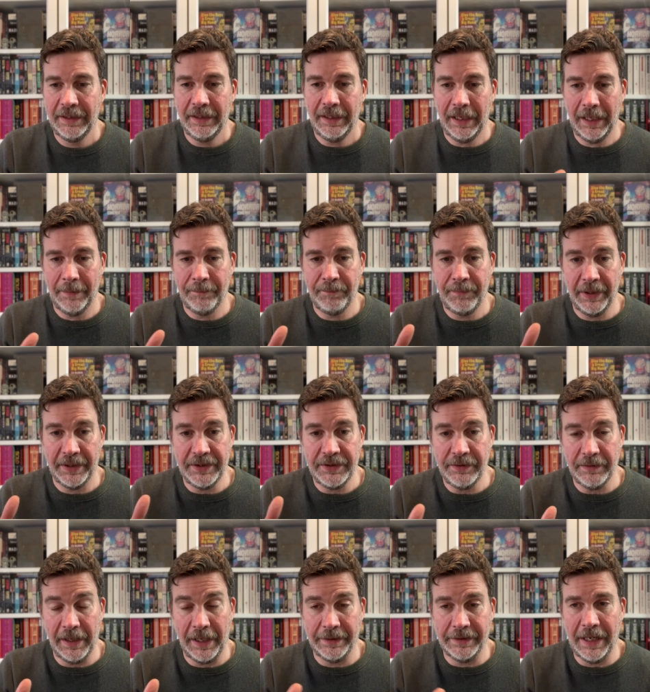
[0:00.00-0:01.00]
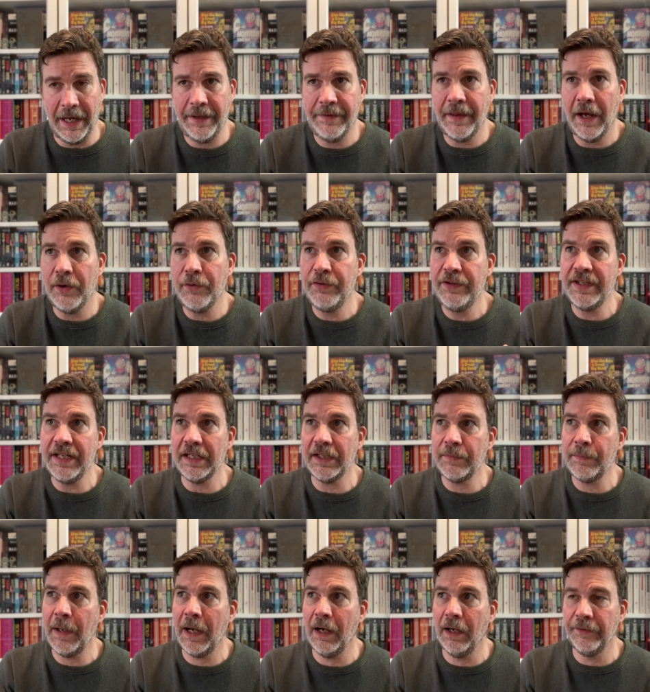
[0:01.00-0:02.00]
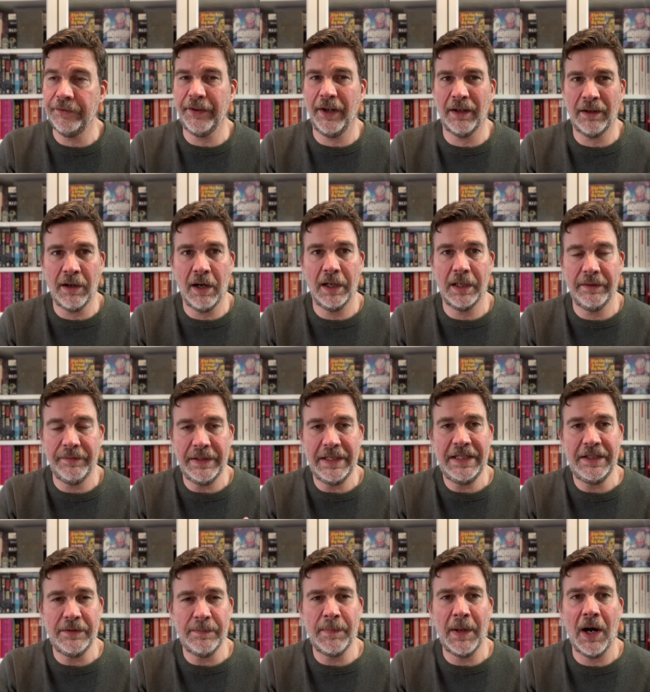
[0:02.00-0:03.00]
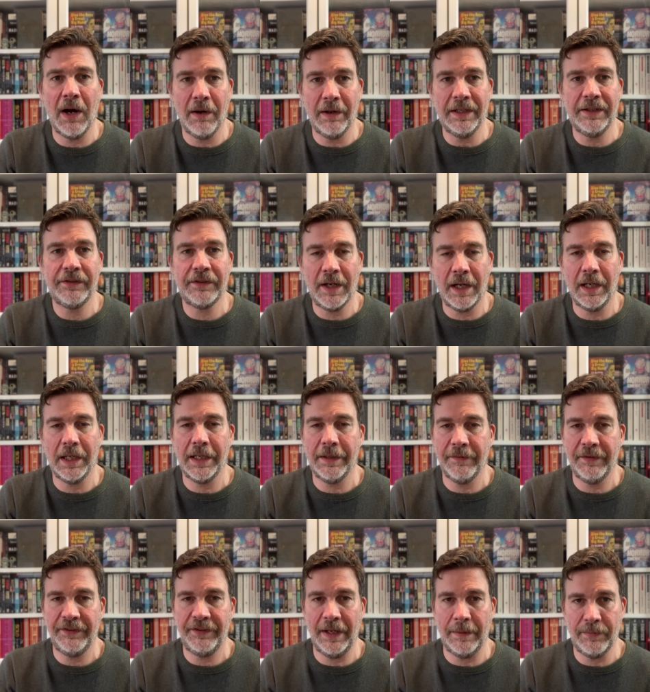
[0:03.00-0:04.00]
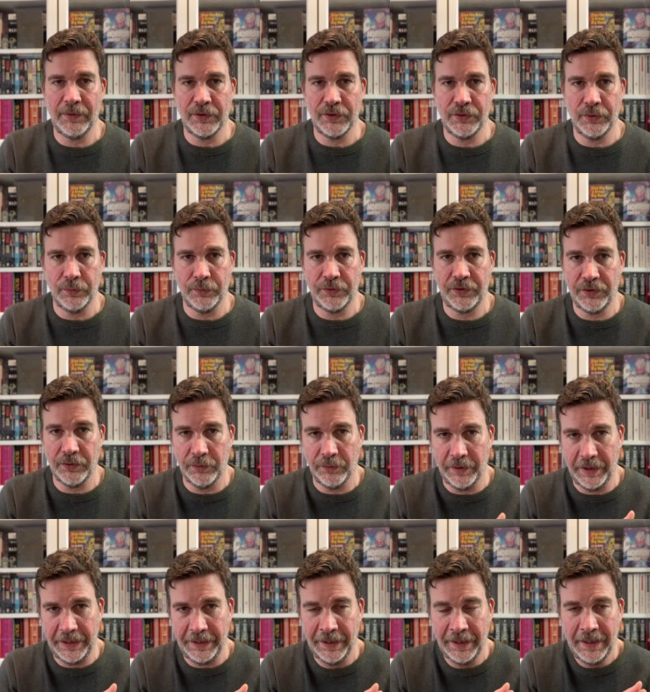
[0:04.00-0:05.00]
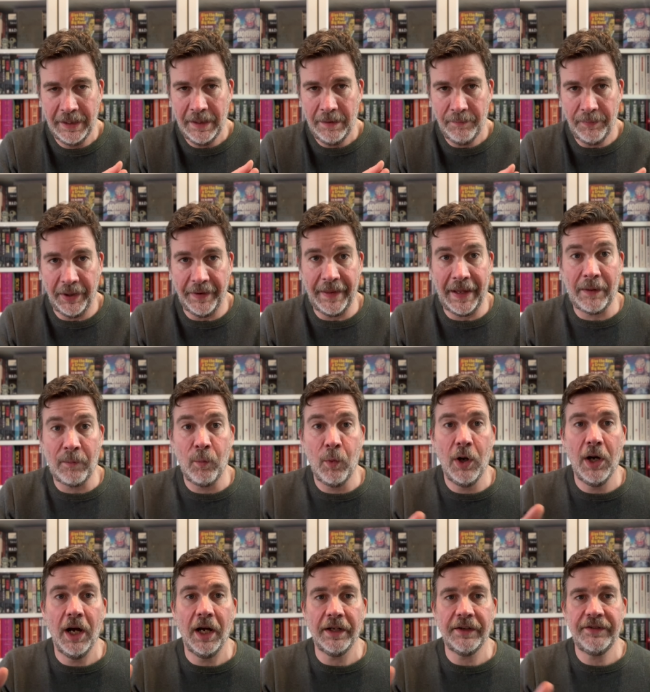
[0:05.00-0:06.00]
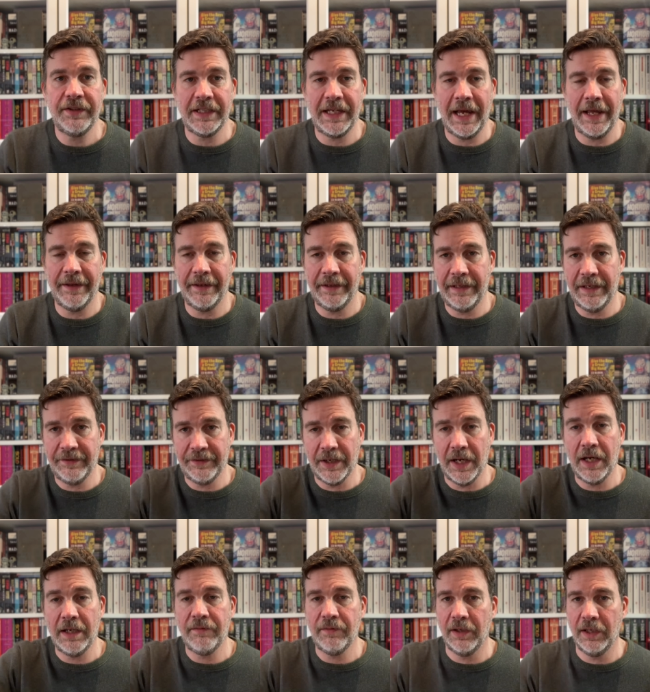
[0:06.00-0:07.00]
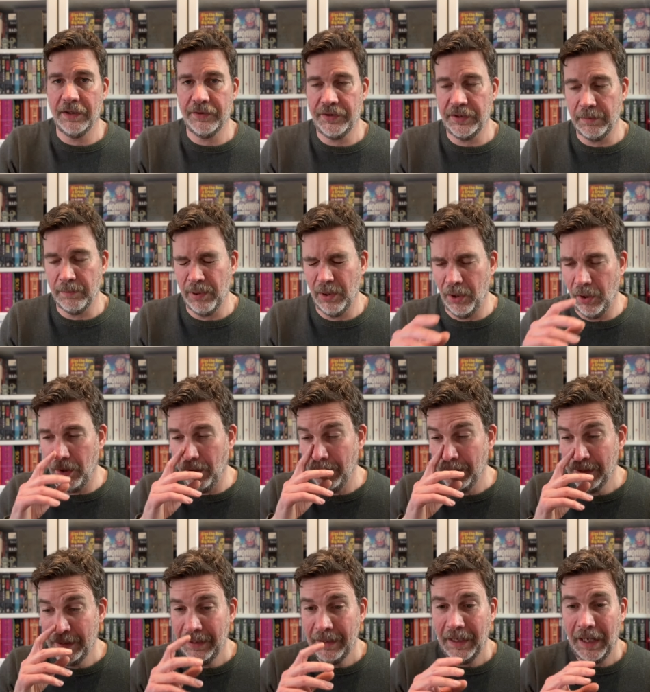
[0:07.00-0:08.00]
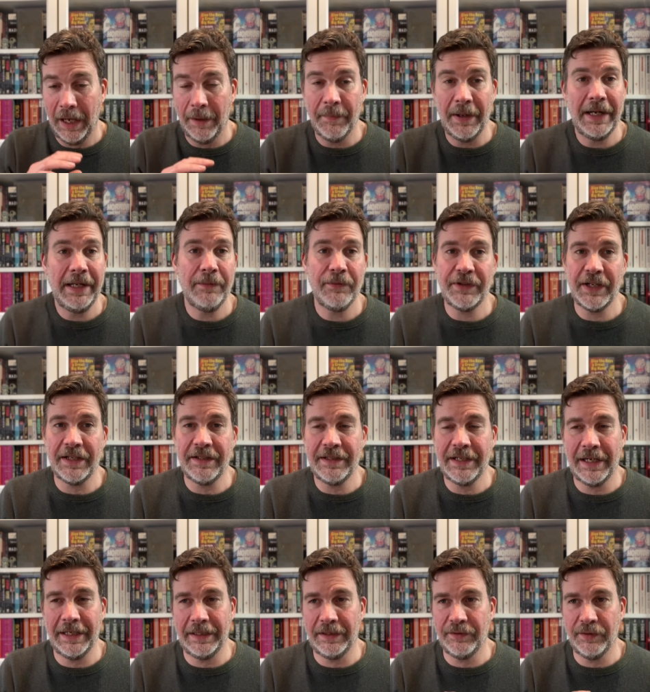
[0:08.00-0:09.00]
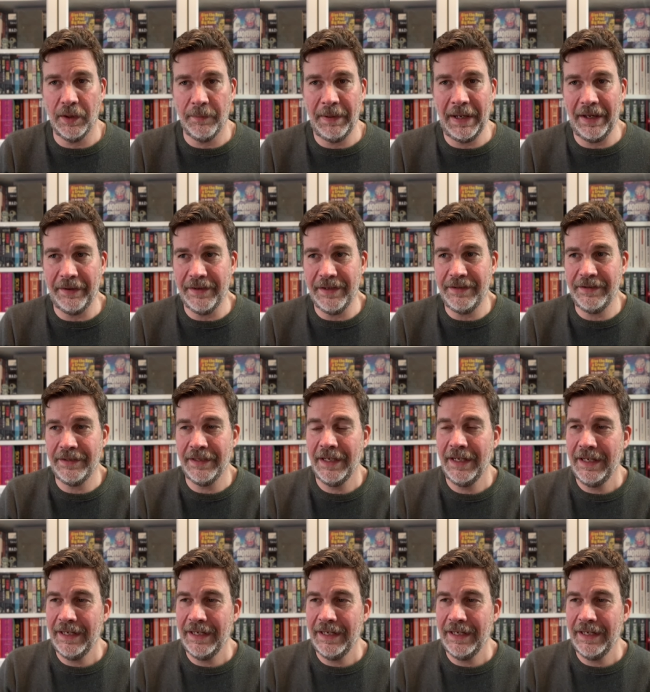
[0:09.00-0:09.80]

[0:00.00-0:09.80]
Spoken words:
but those six parts are kind of, each part is kind of a separate short story, but they work together. There's an overarching plot, and it was entertaining. So about this